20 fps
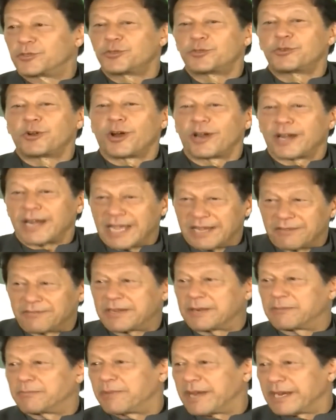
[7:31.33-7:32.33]
You do
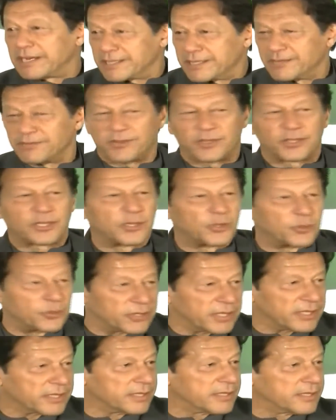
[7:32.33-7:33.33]
not have compassion for
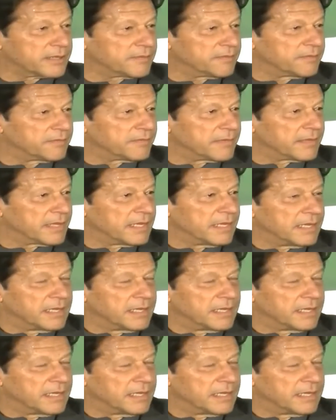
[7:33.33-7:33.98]
the losers.